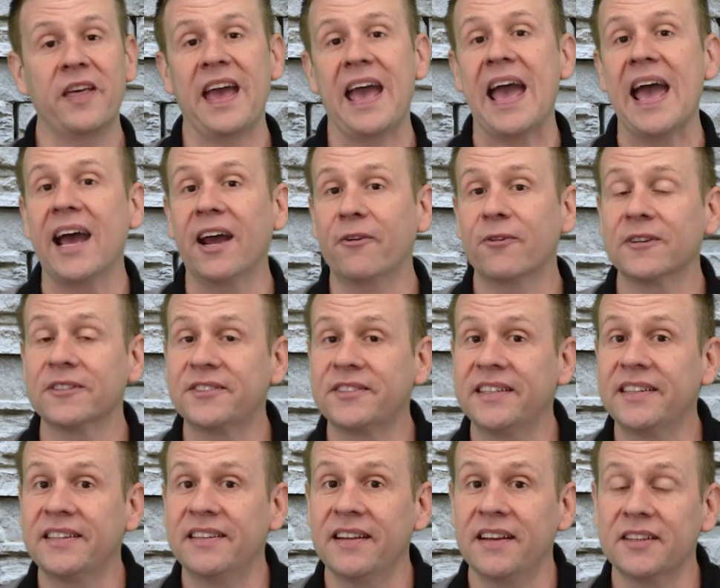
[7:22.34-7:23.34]
the
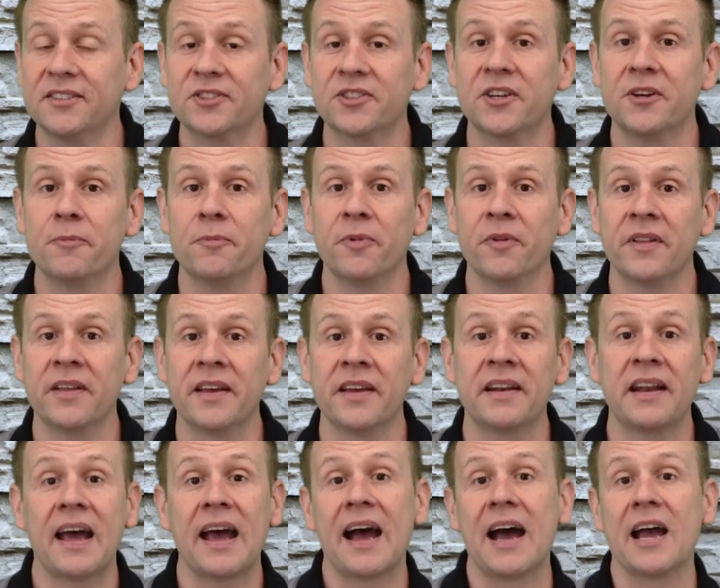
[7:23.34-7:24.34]
accuracy test
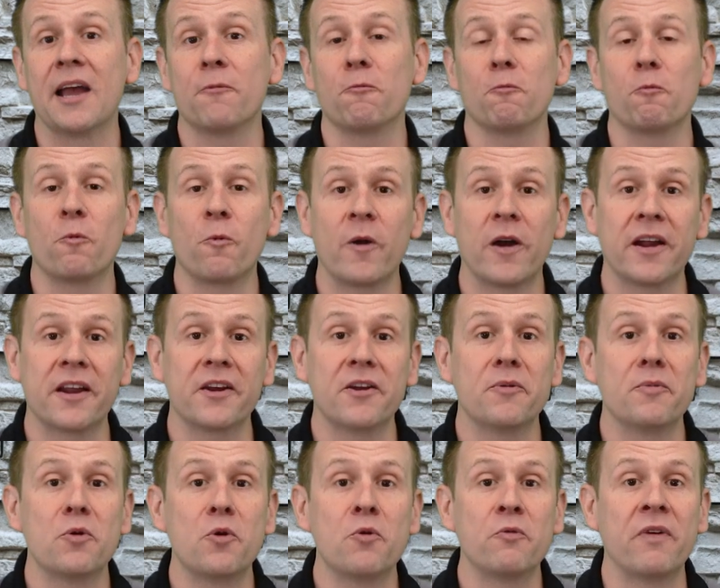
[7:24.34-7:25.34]
complete, I'm ready
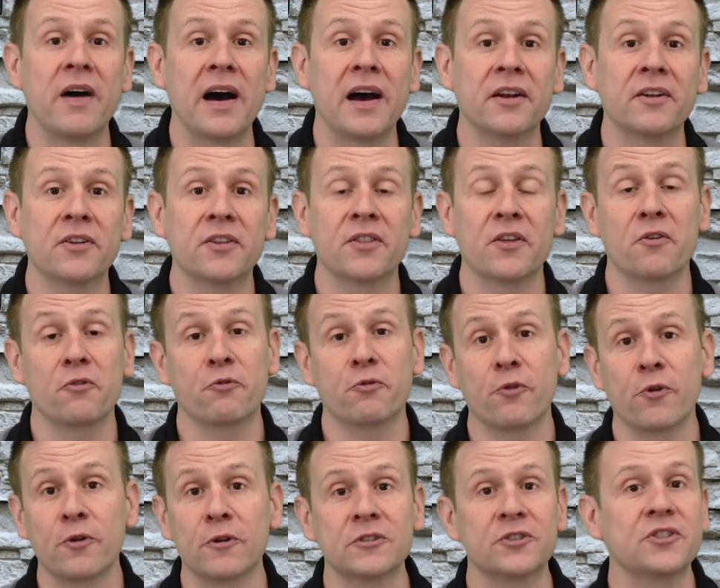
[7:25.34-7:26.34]
to move on to the
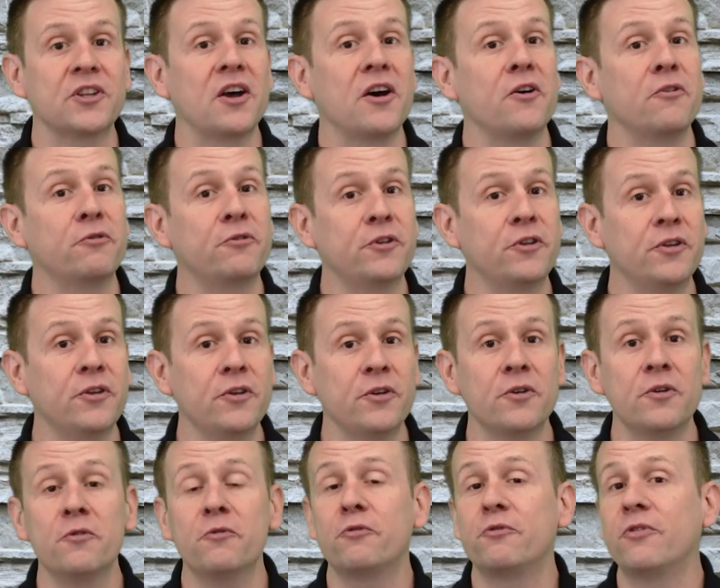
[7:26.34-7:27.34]
first of
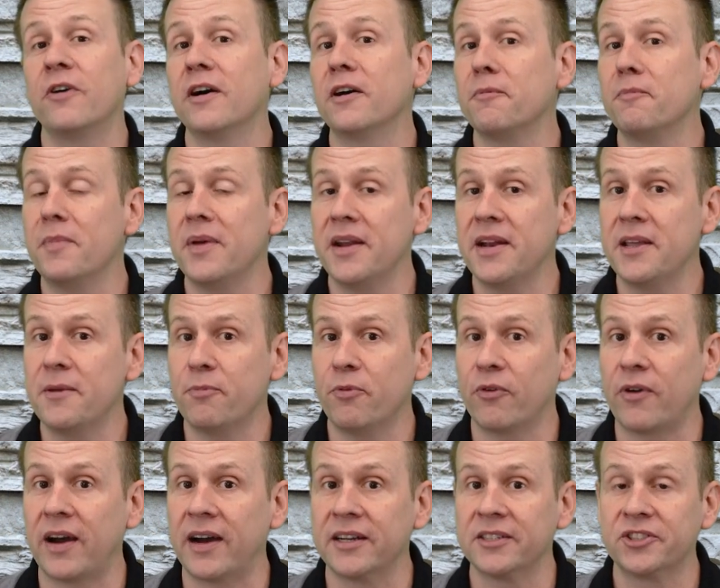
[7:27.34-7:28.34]
two fun mini
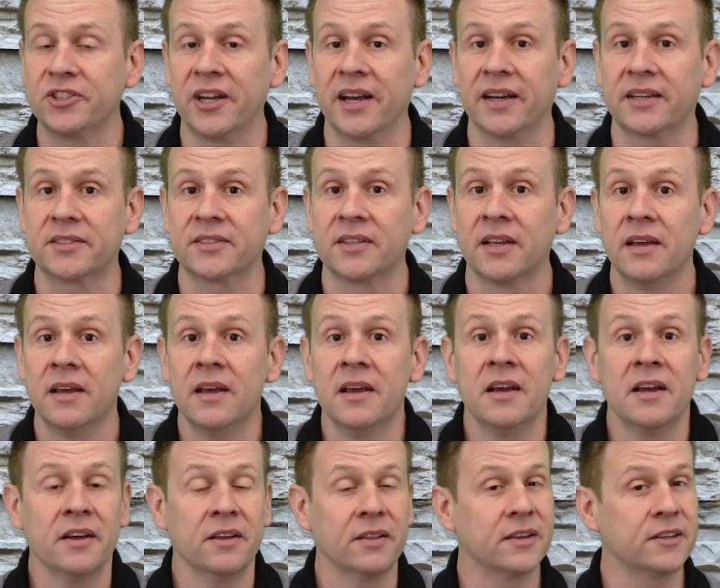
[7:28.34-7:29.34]
projects.
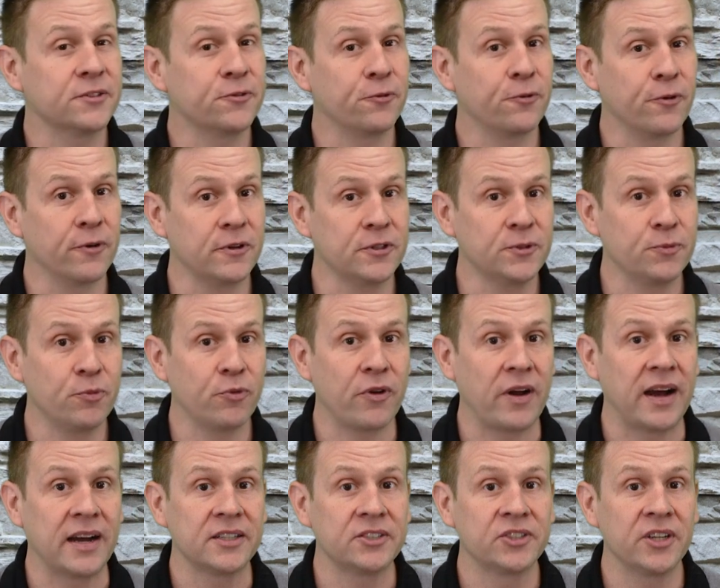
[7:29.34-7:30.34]
This first
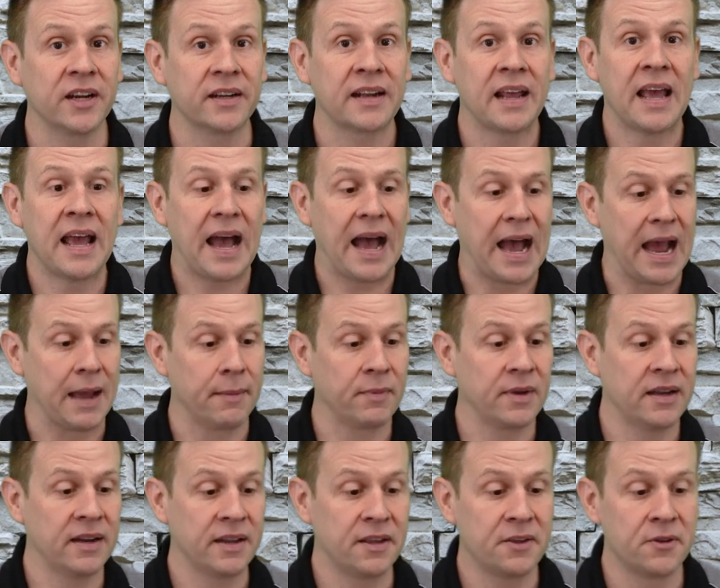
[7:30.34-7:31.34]
project, I'm
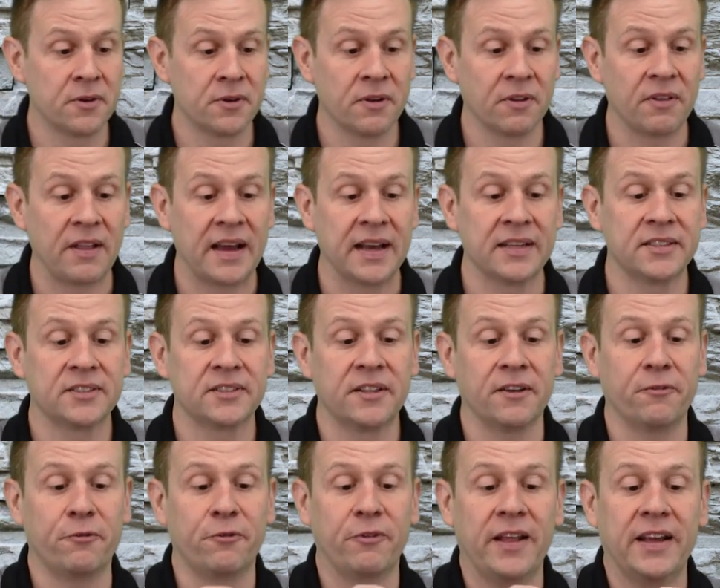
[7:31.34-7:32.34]
gonna utilize
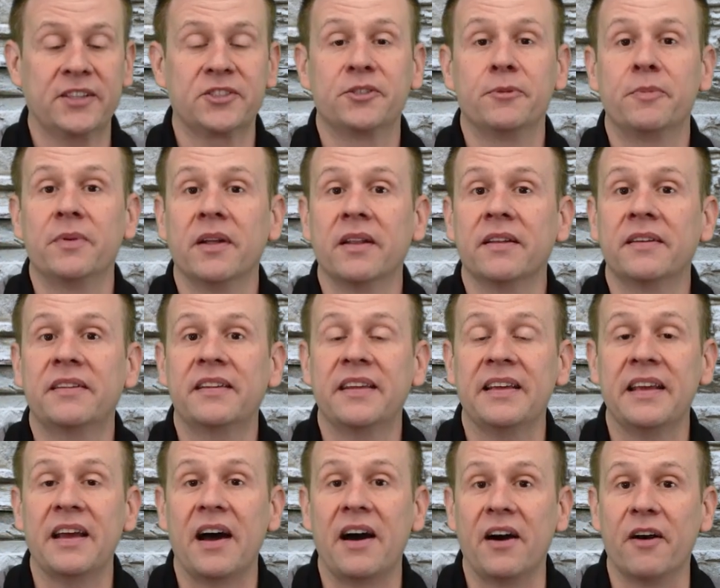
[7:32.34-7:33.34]
the
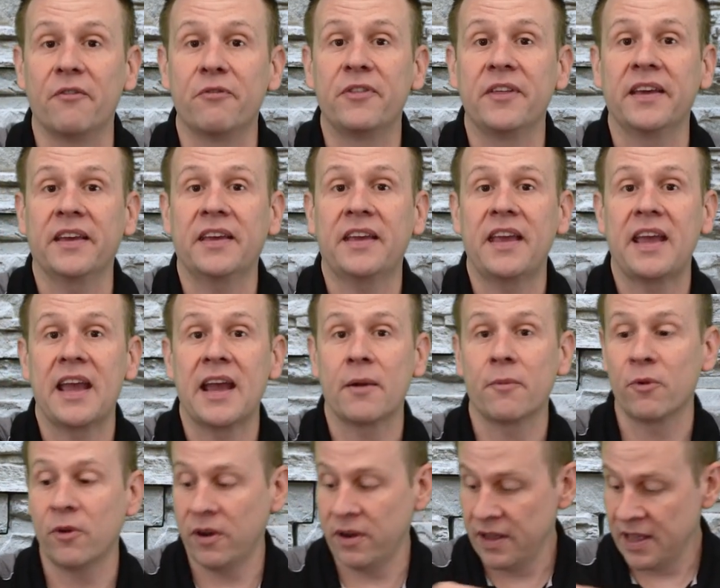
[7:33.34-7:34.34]
flexibility of the
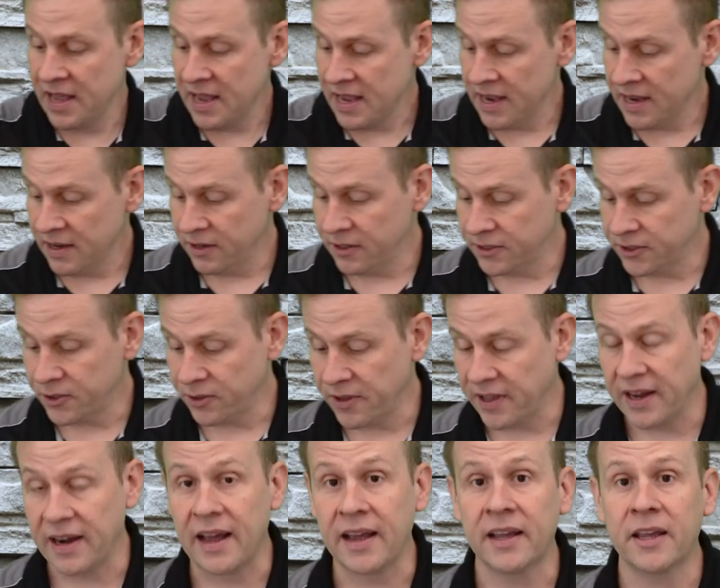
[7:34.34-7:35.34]
camera so
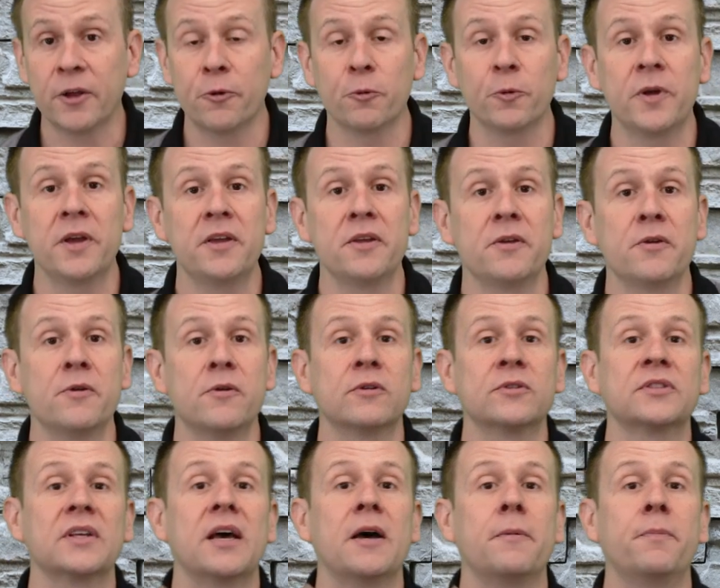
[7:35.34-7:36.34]
that I can
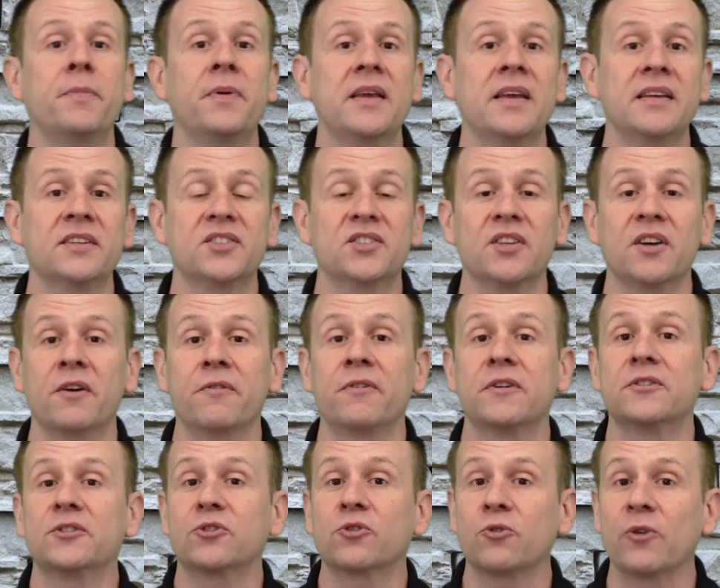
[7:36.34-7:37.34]
reuse a piece of
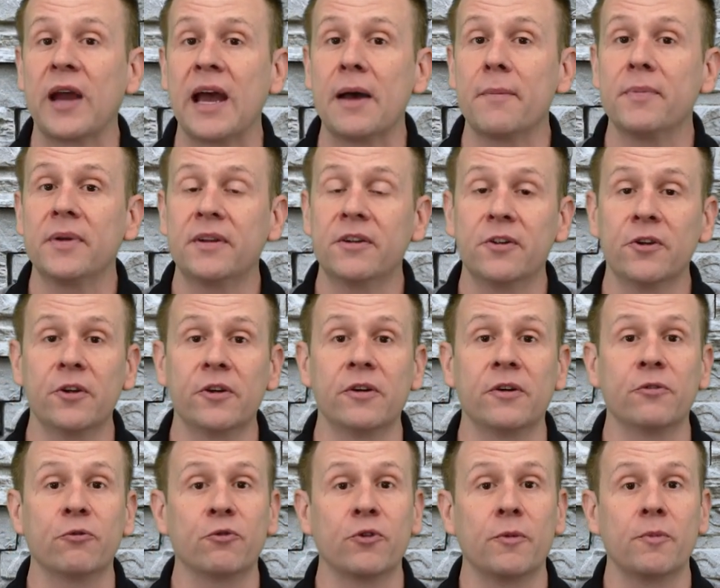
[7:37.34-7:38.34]
scrap
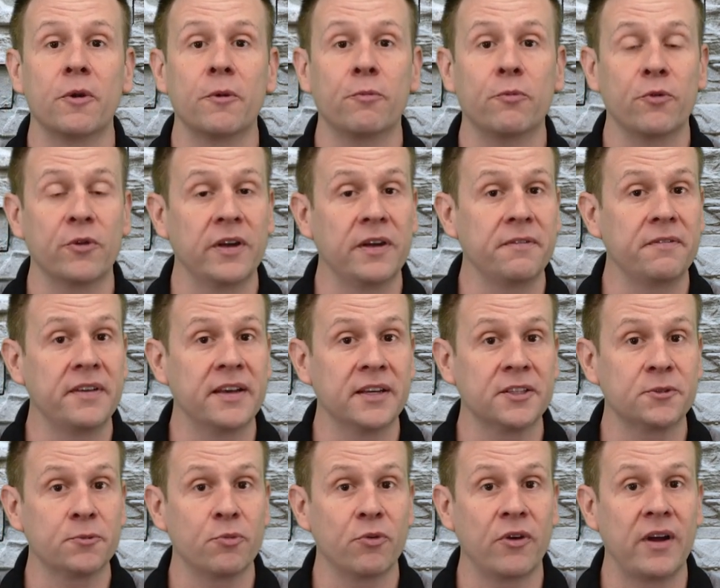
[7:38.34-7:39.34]
material from a
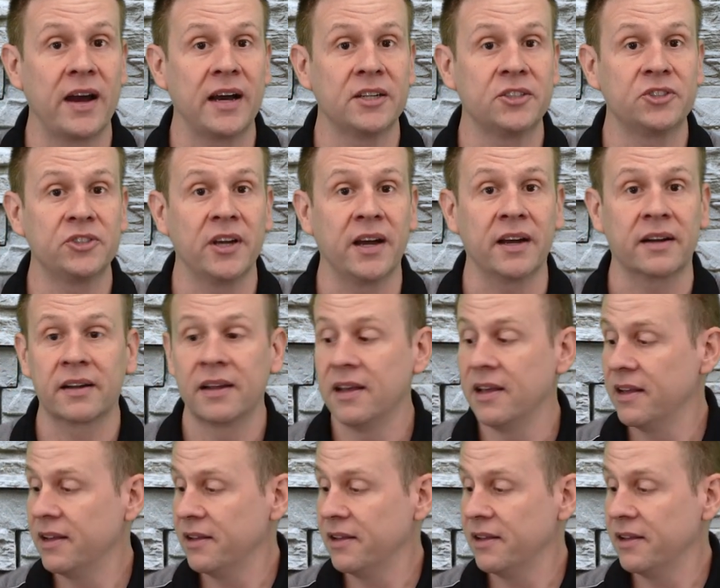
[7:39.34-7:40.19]
previous project.